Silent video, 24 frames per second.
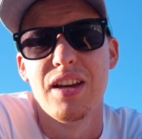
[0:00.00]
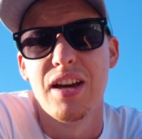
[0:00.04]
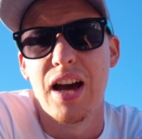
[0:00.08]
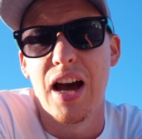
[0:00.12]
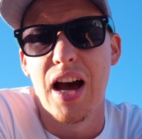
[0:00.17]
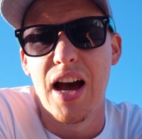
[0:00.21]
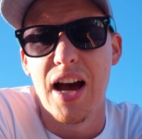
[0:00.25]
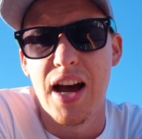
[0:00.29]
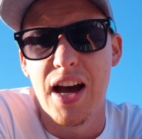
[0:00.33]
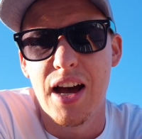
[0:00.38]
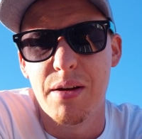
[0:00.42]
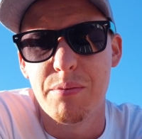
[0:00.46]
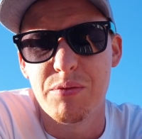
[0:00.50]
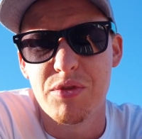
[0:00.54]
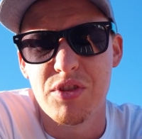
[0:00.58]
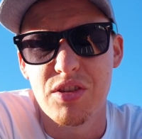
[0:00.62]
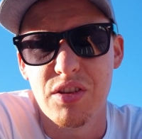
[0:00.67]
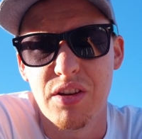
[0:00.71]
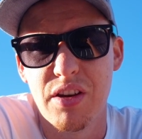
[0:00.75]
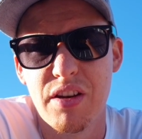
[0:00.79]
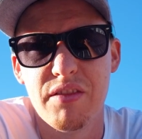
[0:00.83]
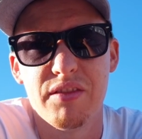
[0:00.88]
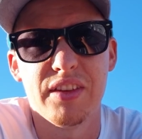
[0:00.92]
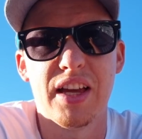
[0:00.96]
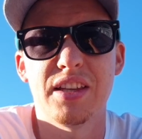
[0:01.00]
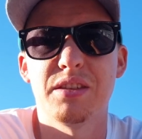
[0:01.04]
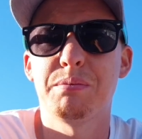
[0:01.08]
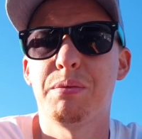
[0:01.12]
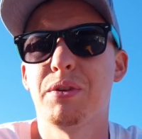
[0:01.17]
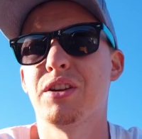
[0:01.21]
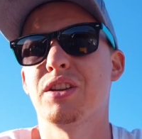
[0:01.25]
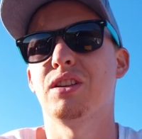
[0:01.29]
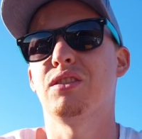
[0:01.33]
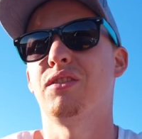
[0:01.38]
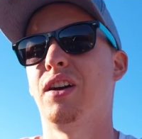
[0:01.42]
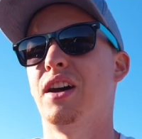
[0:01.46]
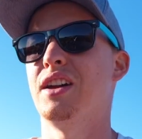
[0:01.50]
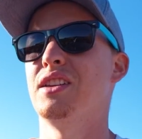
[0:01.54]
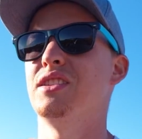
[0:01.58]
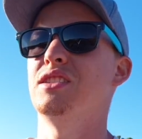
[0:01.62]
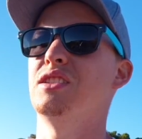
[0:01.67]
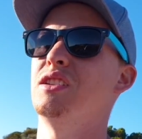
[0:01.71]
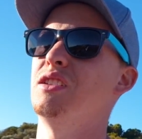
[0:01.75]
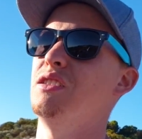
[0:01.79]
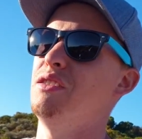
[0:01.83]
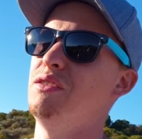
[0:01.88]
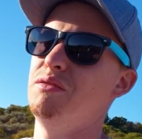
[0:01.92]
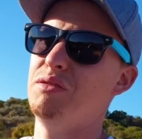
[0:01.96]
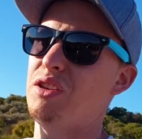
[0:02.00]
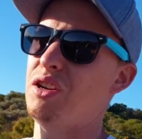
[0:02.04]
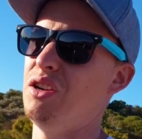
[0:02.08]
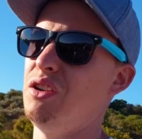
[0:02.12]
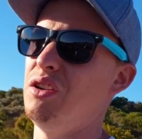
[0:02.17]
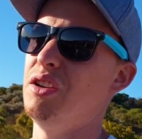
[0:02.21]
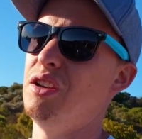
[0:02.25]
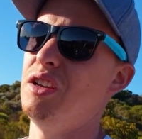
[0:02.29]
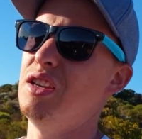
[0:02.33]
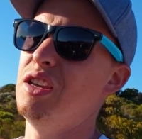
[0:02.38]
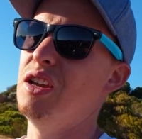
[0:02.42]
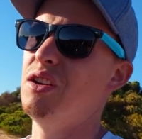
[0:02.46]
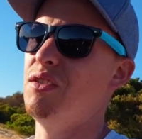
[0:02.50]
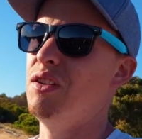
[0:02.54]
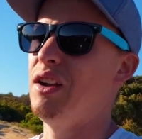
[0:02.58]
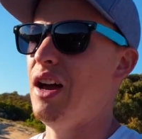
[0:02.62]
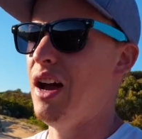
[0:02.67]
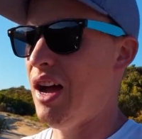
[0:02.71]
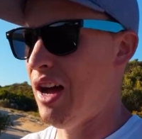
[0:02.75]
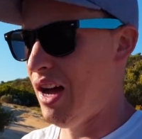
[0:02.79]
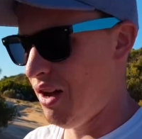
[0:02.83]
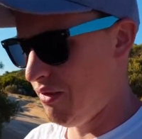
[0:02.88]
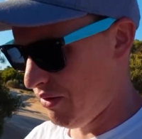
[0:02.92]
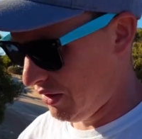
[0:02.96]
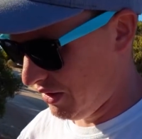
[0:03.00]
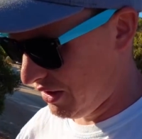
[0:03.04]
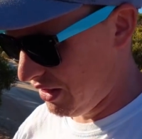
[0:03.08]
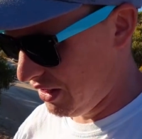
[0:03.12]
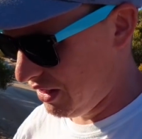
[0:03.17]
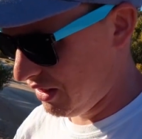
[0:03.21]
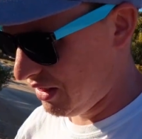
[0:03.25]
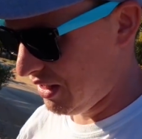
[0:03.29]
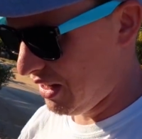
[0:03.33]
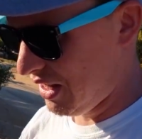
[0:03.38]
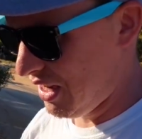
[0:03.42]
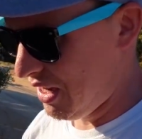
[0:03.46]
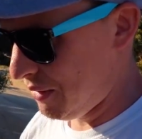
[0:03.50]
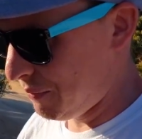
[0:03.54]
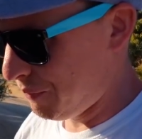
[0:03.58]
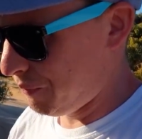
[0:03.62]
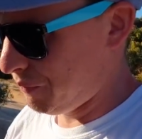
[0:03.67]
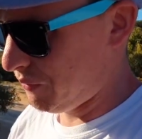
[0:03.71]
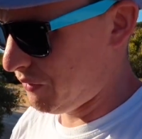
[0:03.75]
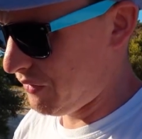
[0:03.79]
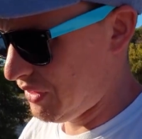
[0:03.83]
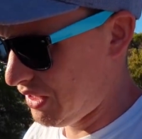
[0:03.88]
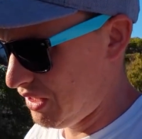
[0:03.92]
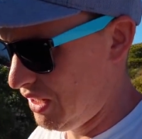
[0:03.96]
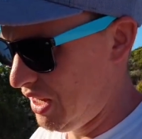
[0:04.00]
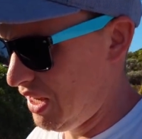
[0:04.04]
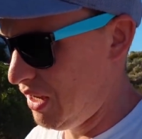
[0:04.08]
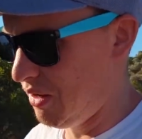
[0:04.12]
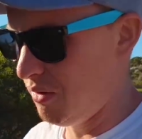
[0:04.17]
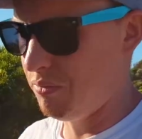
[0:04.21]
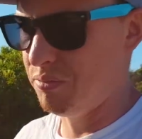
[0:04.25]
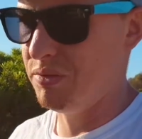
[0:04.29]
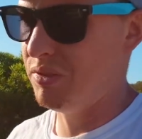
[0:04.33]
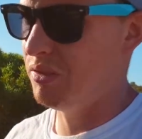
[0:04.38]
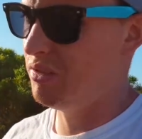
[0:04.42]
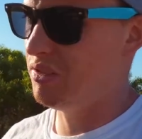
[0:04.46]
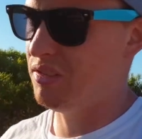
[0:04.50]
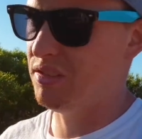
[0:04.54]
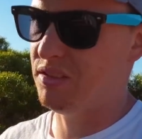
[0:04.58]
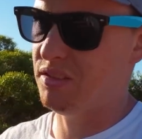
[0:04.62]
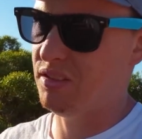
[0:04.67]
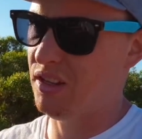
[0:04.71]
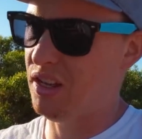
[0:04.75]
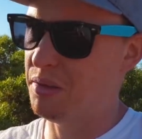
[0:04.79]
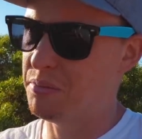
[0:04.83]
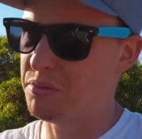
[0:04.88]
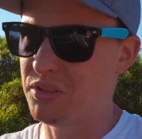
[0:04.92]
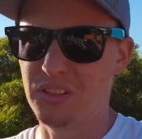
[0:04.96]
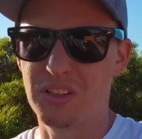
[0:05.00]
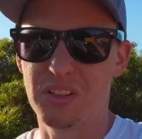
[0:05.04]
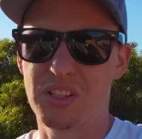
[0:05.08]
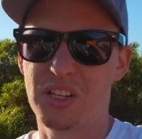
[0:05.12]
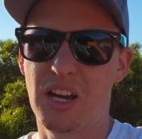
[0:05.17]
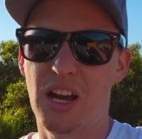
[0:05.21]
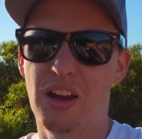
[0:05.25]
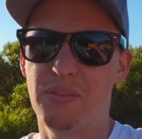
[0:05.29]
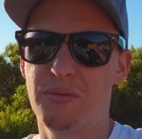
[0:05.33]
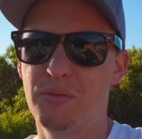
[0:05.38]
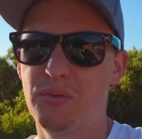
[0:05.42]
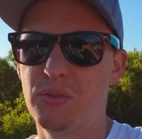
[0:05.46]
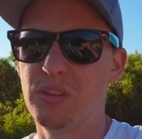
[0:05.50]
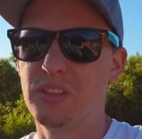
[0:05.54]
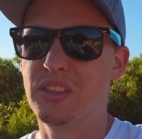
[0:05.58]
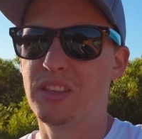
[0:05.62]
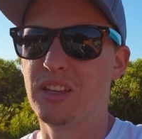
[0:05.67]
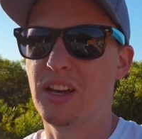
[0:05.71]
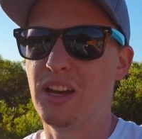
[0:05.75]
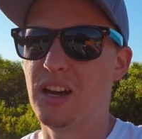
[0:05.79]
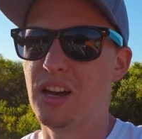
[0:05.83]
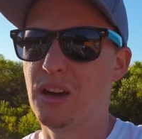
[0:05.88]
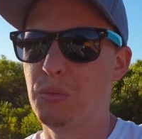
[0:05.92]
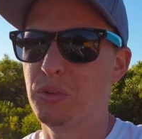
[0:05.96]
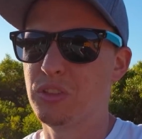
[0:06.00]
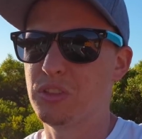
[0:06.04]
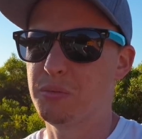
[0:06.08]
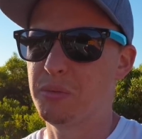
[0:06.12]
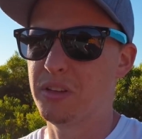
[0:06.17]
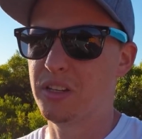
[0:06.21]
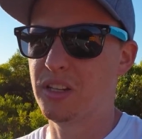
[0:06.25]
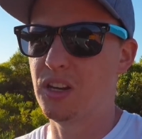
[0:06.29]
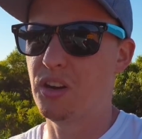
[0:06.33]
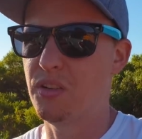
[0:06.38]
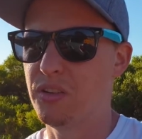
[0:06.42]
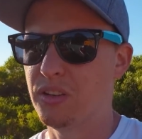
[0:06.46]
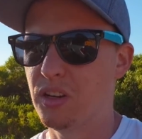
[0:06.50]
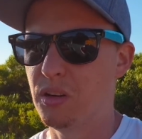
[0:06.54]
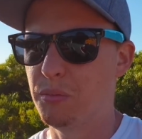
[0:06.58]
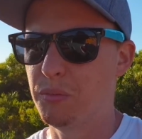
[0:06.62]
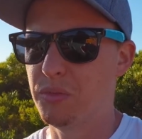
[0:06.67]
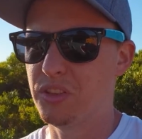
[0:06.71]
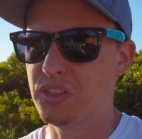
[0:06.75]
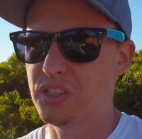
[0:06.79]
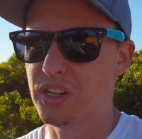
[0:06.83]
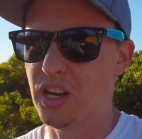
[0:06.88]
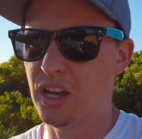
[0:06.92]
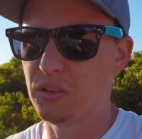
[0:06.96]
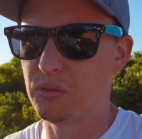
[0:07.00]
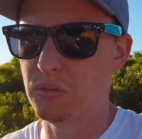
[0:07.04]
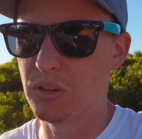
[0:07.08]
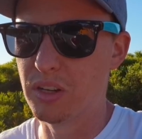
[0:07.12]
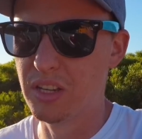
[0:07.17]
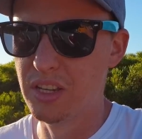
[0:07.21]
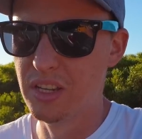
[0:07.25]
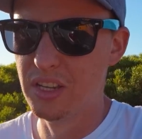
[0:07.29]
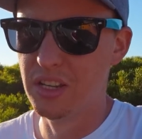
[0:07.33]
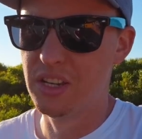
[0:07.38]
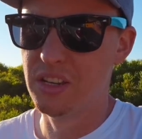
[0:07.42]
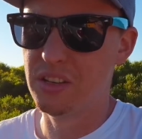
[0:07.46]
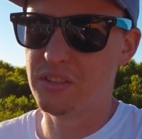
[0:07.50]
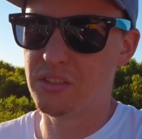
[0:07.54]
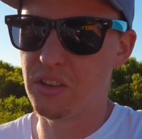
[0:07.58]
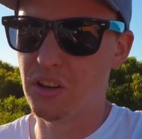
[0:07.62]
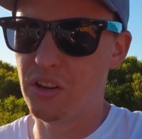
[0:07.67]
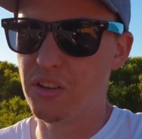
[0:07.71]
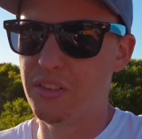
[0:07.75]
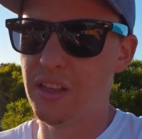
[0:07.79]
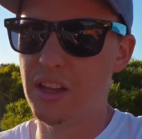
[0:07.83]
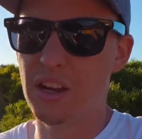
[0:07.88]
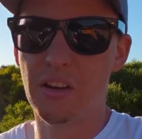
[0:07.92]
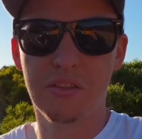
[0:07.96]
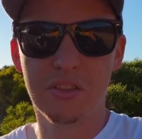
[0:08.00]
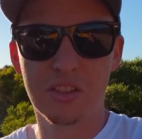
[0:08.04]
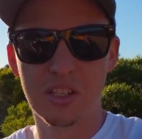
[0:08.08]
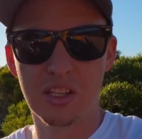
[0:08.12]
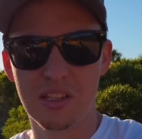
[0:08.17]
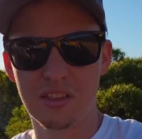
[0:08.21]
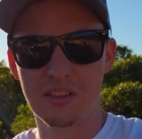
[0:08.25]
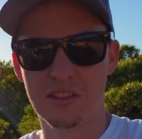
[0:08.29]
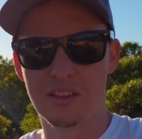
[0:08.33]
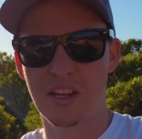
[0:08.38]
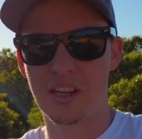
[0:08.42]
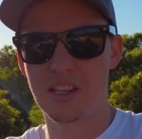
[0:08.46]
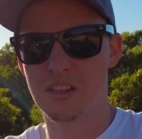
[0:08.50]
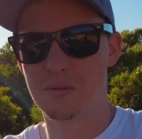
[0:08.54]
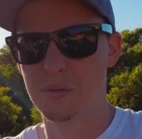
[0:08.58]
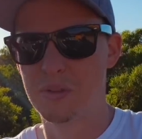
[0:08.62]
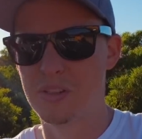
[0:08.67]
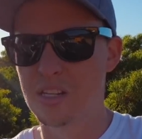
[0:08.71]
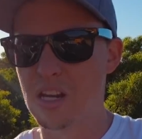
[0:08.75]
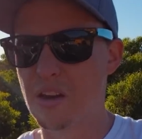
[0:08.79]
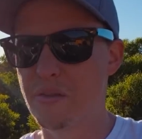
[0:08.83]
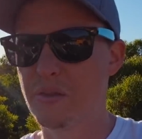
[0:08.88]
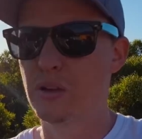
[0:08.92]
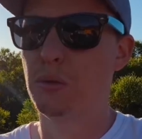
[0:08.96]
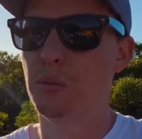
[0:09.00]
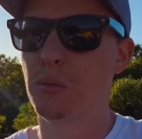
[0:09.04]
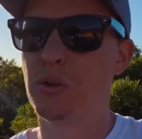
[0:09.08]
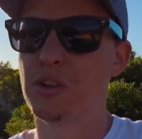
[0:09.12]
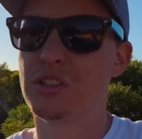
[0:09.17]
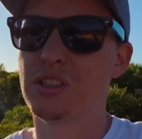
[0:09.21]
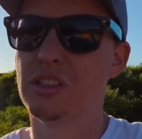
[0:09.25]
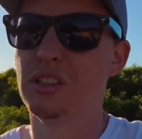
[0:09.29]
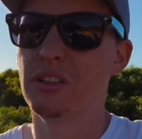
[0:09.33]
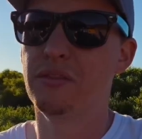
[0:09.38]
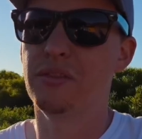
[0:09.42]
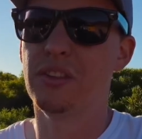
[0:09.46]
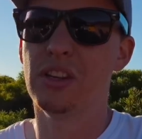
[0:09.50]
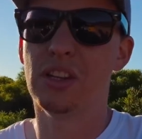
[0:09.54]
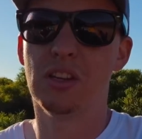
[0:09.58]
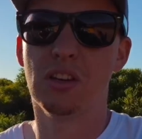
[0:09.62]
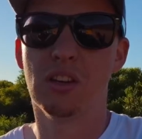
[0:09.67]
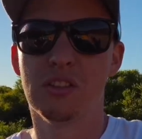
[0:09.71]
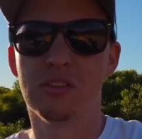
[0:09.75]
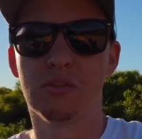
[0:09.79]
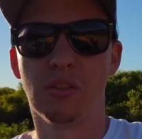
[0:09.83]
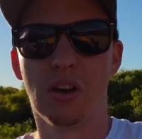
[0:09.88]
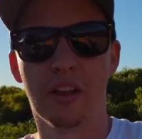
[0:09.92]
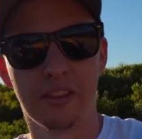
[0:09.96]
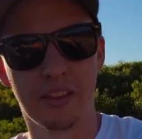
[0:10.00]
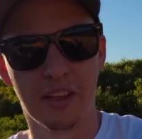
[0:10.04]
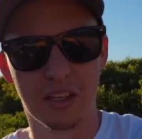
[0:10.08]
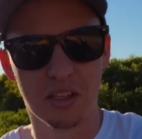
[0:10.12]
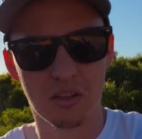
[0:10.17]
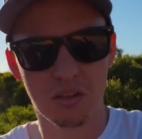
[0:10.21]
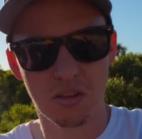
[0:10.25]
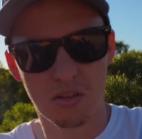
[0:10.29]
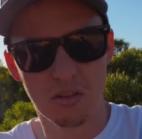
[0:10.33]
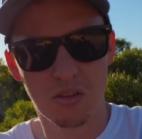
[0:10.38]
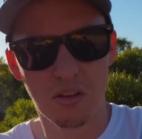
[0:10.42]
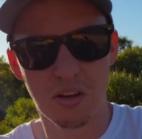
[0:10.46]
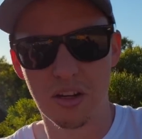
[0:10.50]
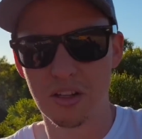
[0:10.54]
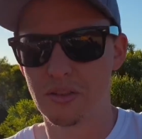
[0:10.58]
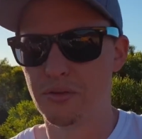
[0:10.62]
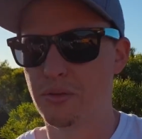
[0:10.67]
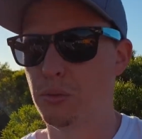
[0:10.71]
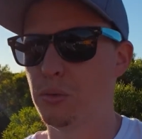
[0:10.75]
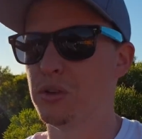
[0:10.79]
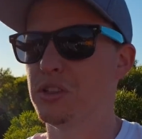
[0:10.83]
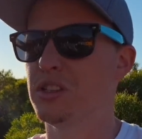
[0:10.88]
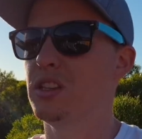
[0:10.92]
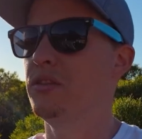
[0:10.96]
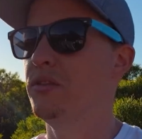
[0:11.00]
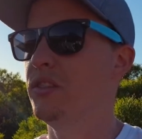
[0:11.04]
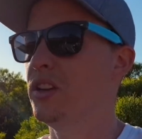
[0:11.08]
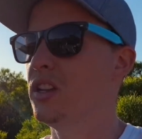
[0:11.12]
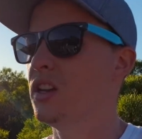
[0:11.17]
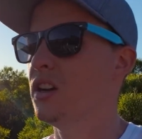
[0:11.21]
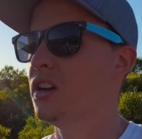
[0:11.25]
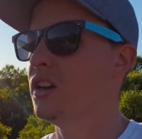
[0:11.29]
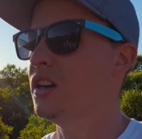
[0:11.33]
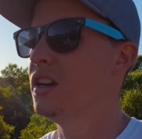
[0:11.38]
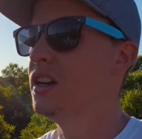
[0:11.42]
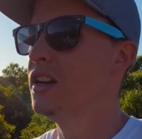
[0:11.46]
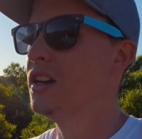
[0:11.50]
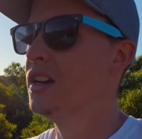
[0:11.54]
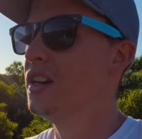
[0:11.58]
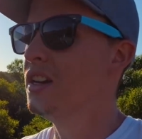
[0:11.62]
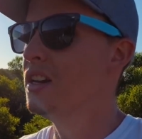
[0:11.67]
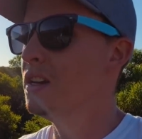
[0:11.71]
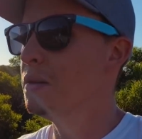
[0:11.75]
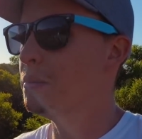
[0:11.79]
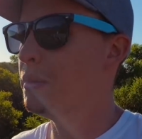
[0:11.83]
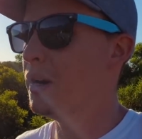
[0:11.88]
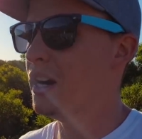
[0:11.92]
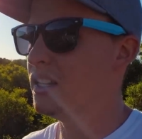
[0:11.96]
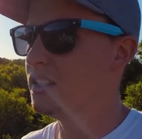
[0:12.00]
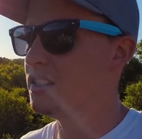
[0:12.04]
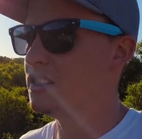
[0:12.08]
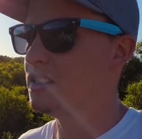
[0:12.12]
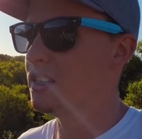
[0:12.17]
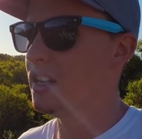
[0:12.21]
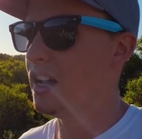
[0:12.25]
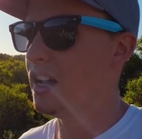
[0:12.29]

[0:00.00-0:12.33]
So even that's pretty crazy, in a year and a half. I think yeah, it's absolutely chuffed with what's been going on with the channel. So that obviously is a testament to everyone watching the video, so I thank you guys for watching the video. But